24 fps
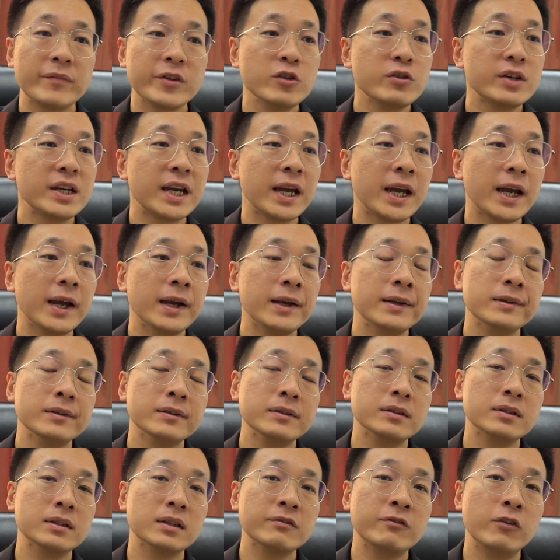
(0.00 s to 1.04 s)
you can,
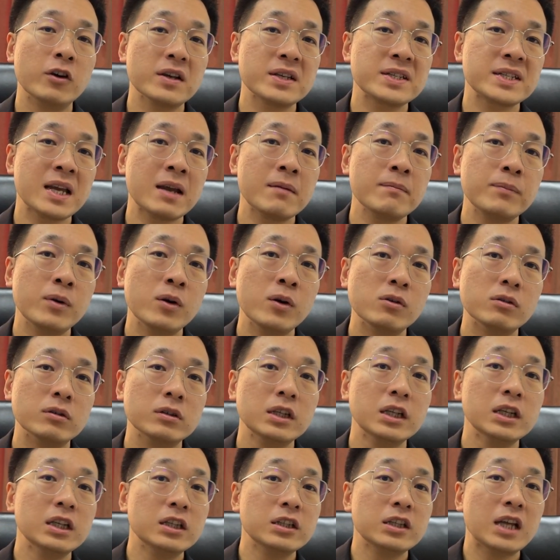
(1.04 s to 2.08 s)
for example,
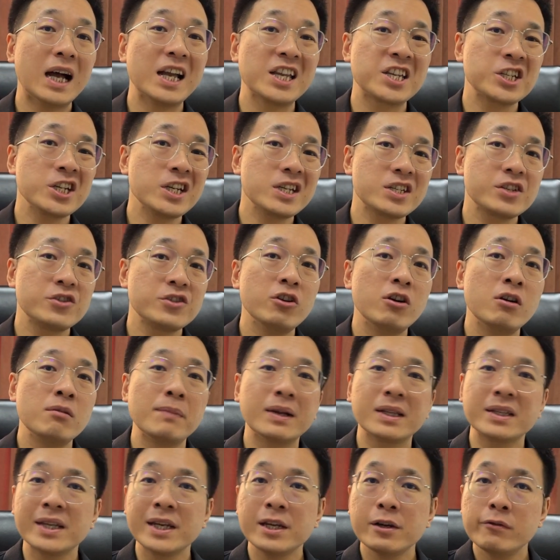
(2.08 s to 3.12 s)
adjust your
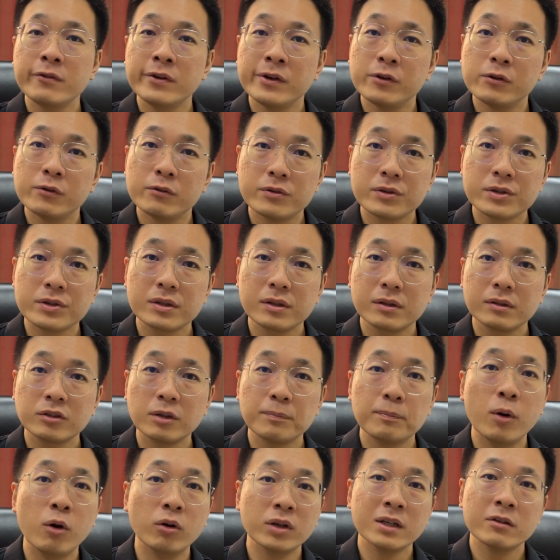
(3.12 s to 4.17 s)
materials,
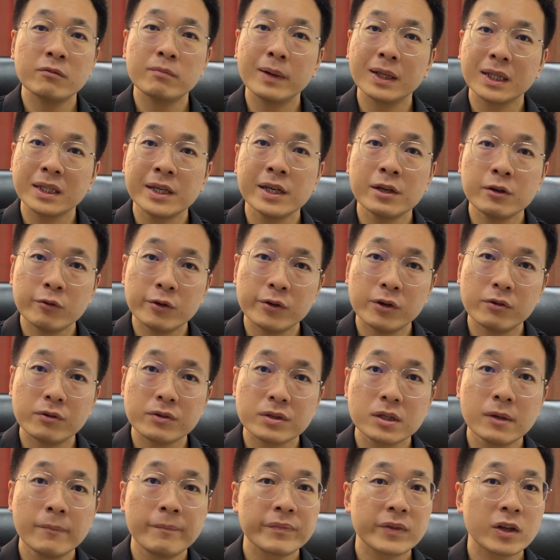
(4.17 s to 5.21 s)
the product
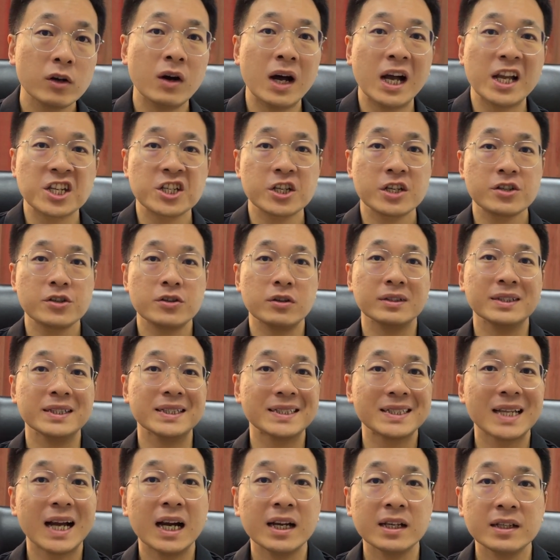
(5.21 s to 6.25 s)
materials, or adjust your
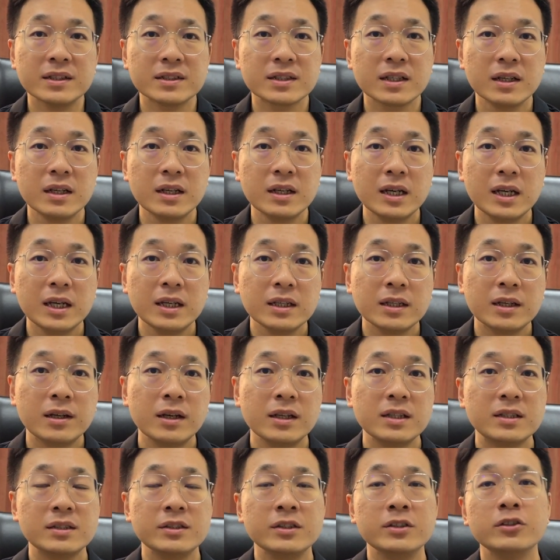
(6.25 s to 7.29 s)
designs.
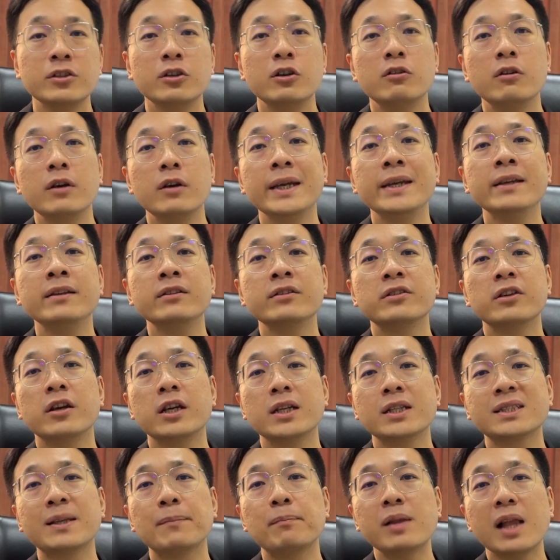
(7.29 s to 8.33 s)
Because in
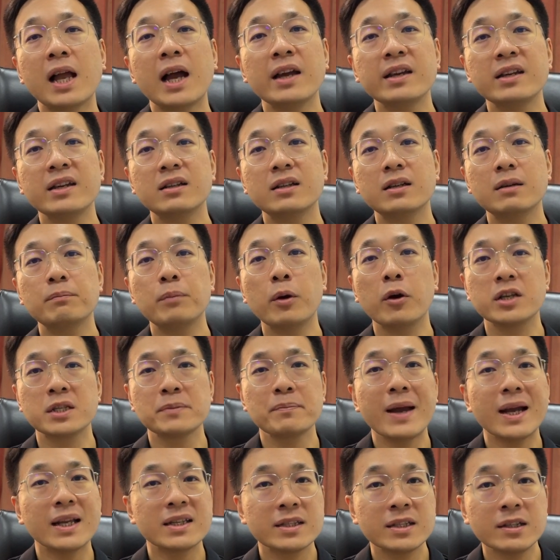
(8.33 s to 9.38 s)
the supplier
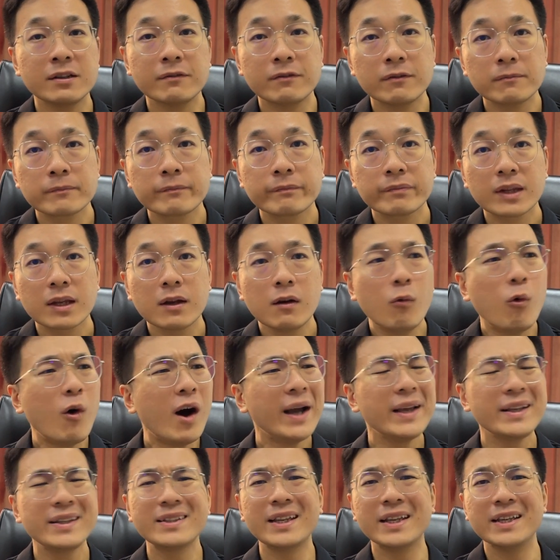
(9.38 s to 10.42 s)
perspective,
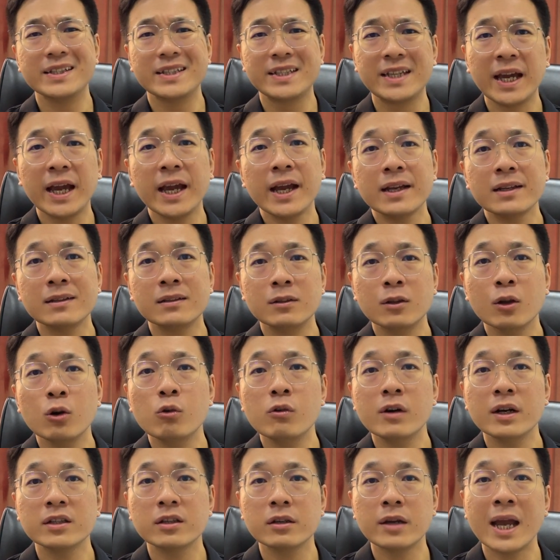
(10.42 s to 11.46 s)
why they can
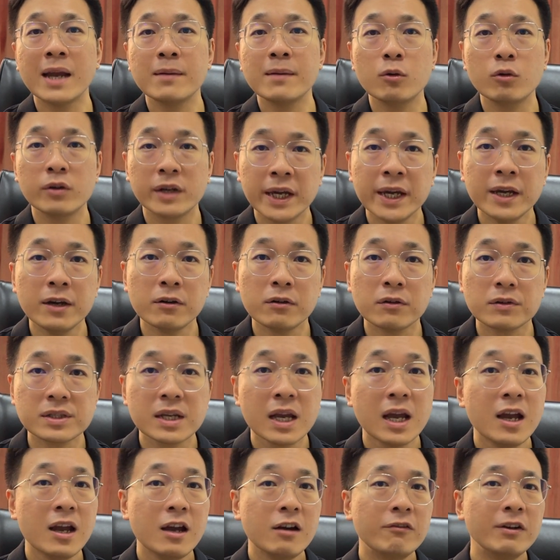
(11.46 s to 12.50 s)
lower the MOQs?
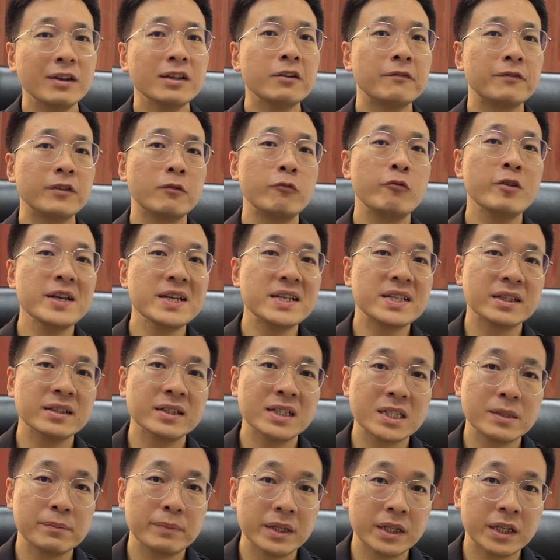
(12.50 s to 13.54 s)
One of the
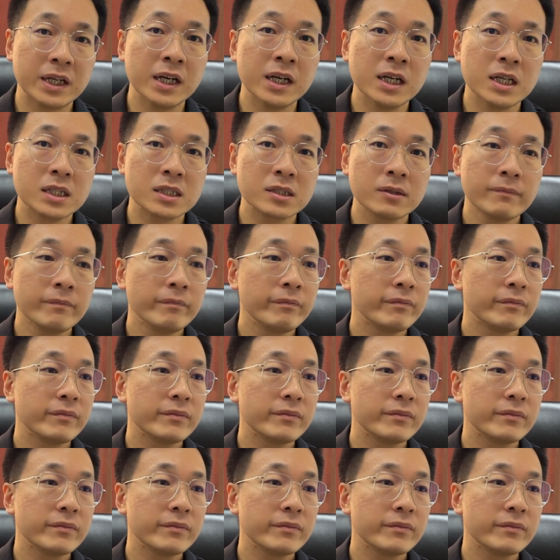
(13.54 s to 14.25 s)
reasons is because